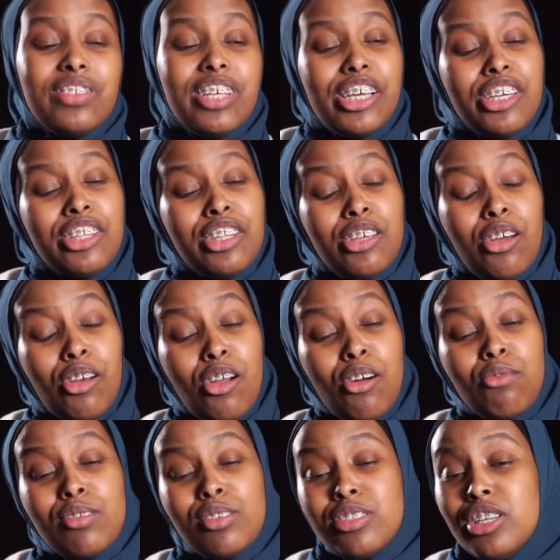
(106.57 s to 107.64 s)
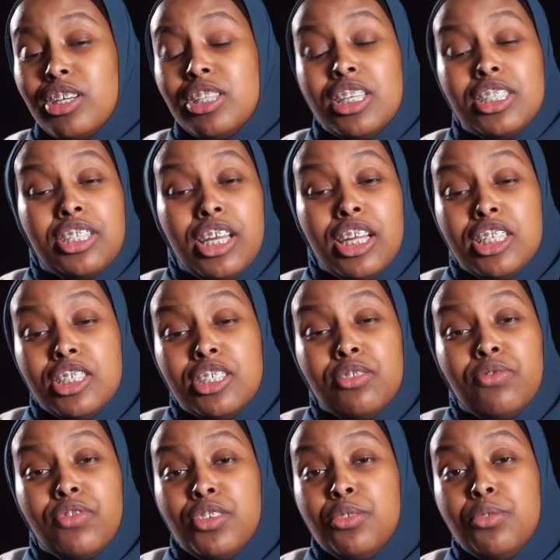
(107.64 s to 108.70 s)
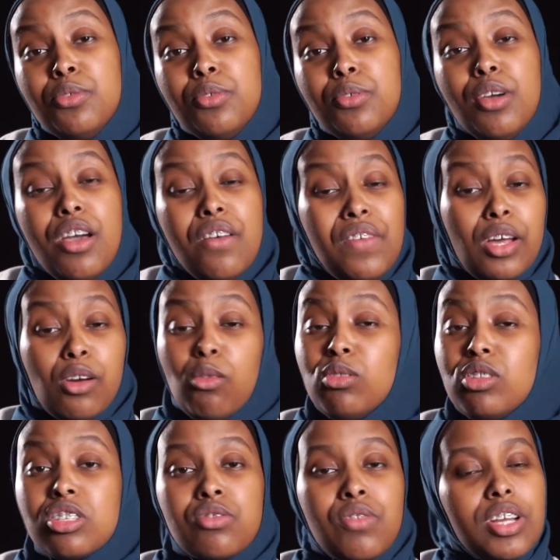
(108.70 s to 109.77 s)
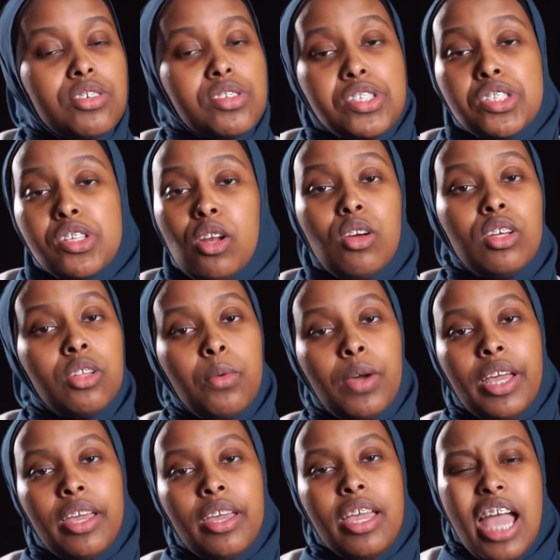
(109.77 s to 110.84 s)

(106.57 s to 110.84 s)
taking your long route to your destination for you, found all these great treasures along the way.